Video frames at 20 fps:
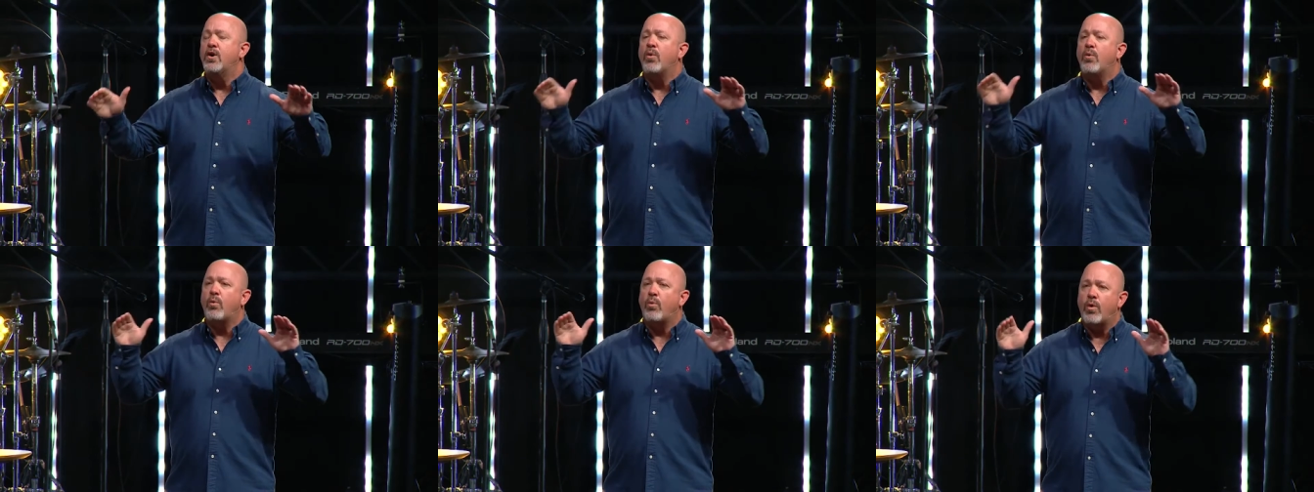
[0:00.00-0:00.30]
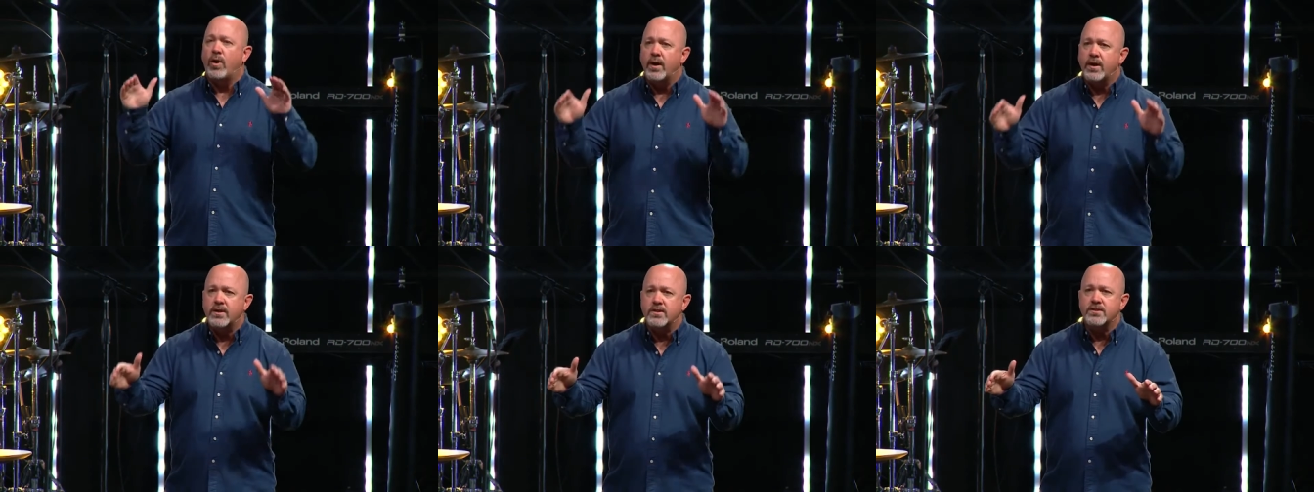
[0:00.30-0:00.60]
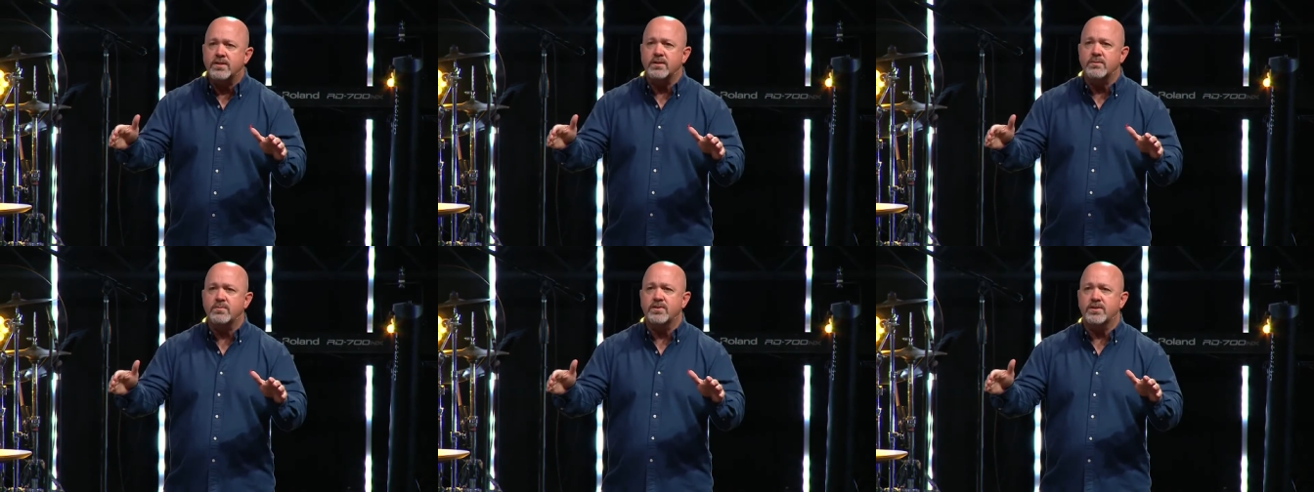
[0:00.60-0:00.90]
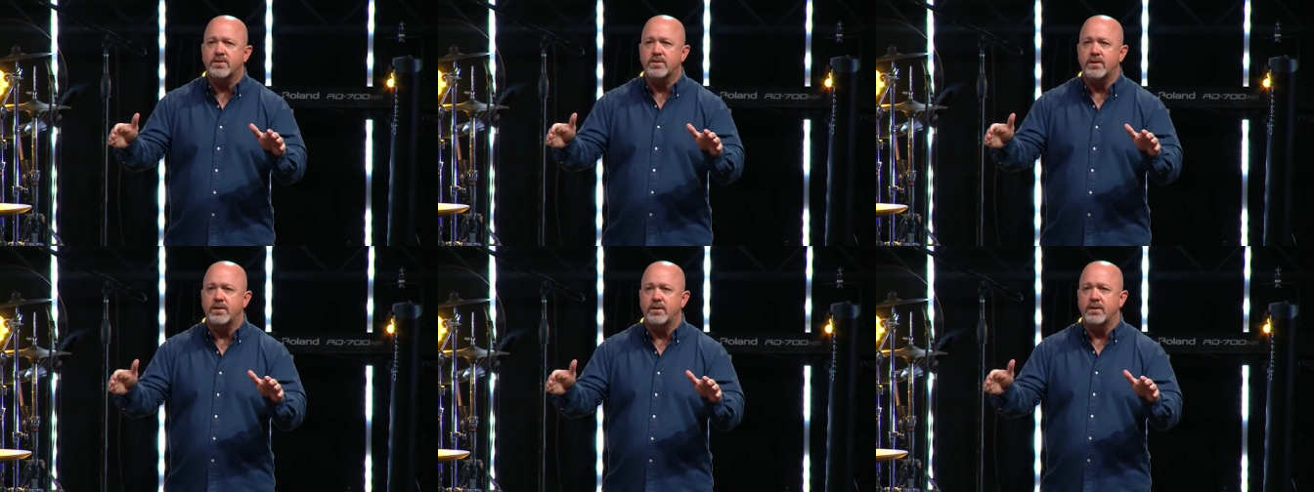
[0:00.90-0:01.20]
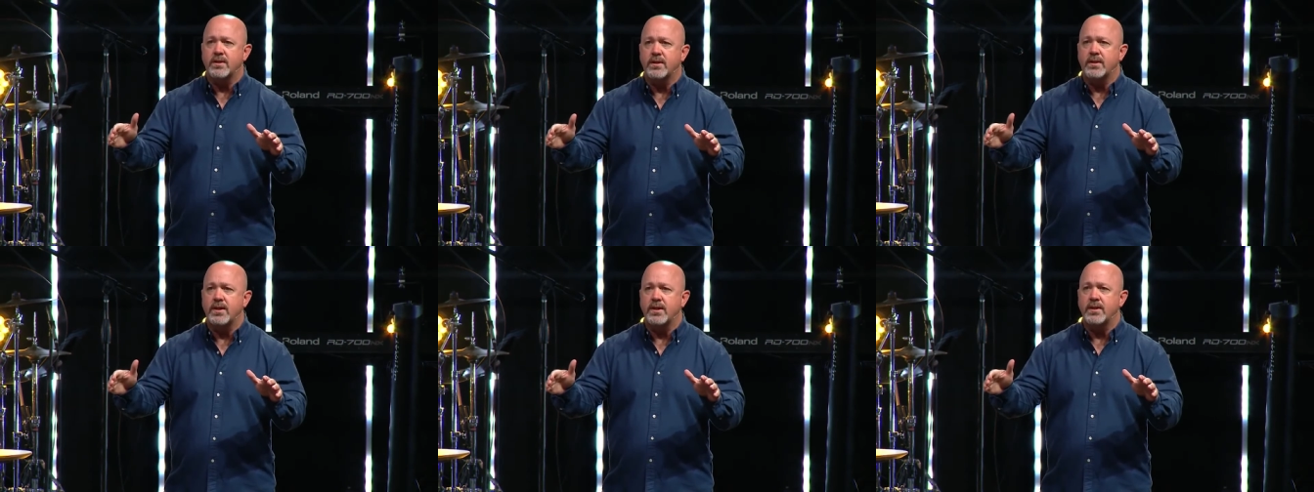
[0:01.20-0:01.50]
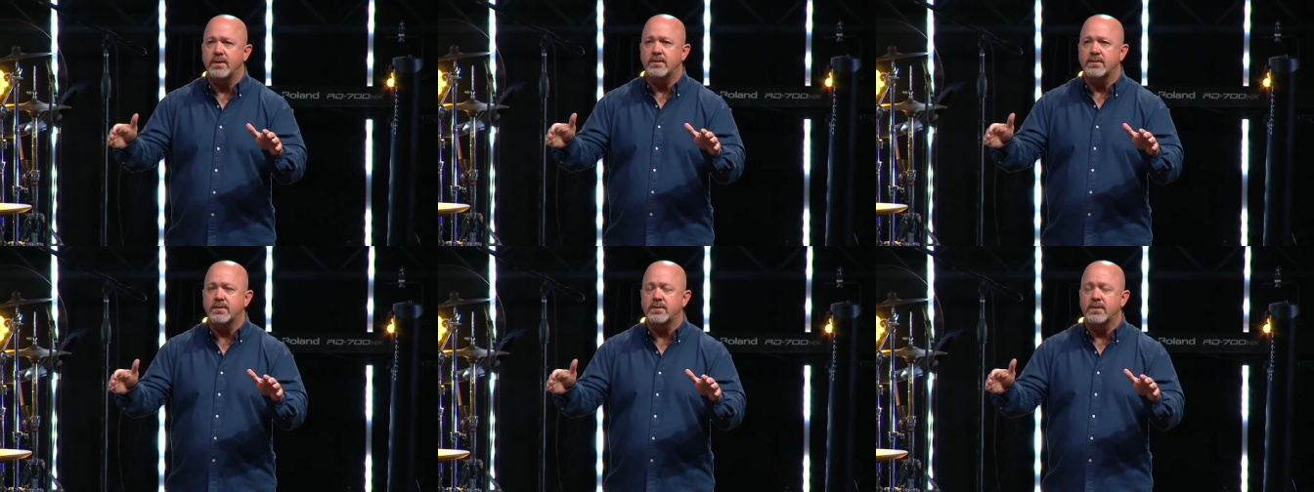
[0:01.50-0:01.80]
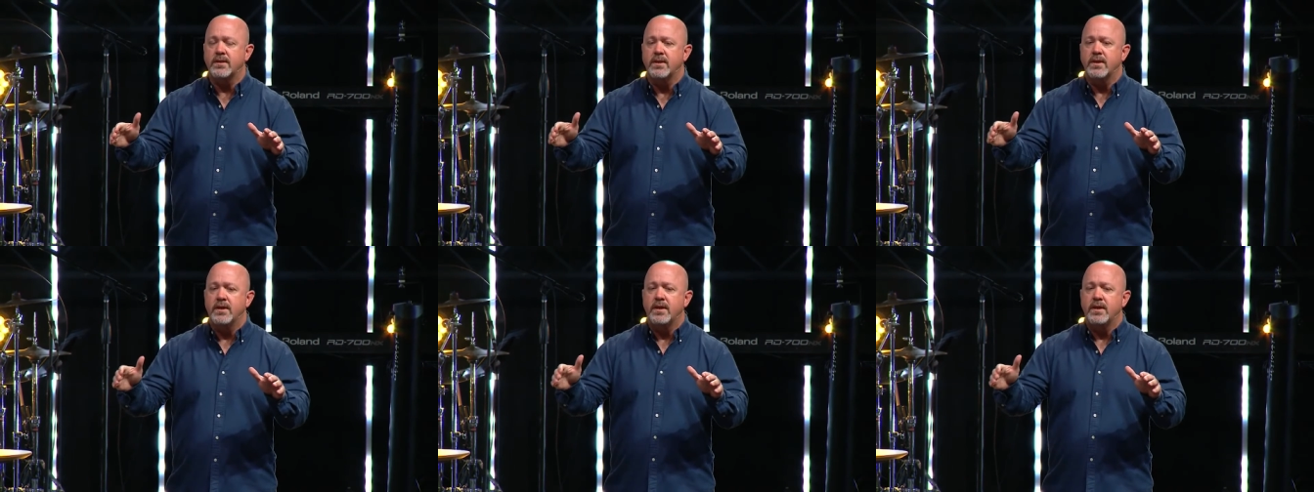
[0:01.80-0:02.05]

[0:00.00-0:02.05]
what are some certainties